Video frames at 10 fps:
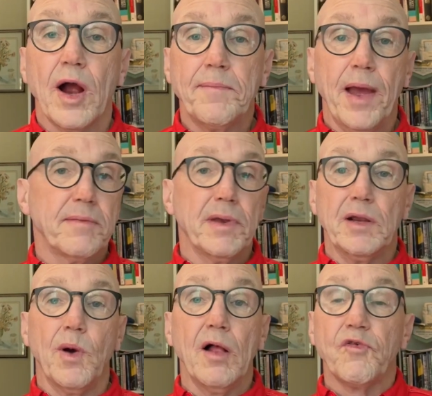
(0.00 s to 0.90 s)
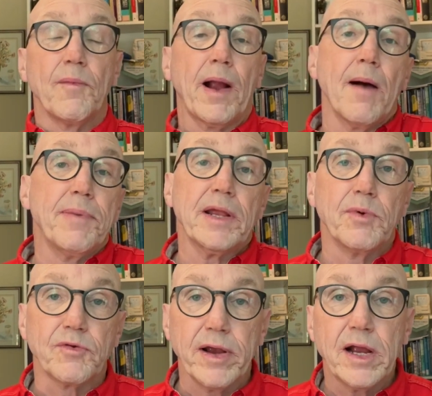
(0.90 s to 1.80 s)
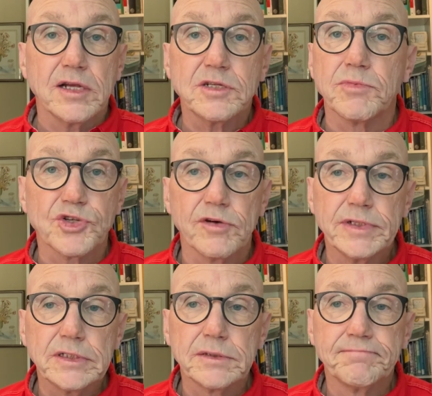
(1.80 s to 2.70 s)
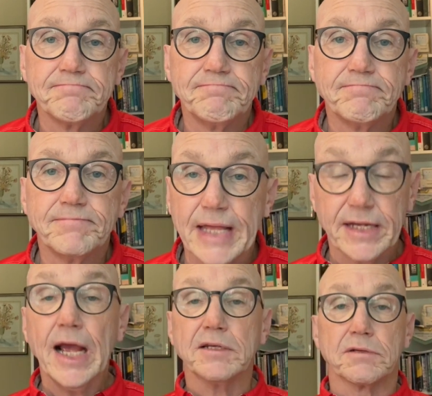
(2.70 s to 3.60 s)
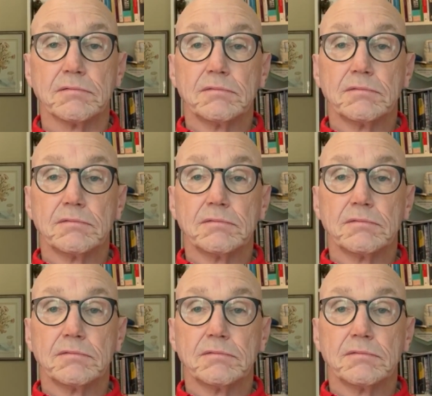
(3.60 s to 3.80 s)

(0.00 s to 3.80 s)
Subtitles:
iPad Mini well from a company with great customer service? Then yes.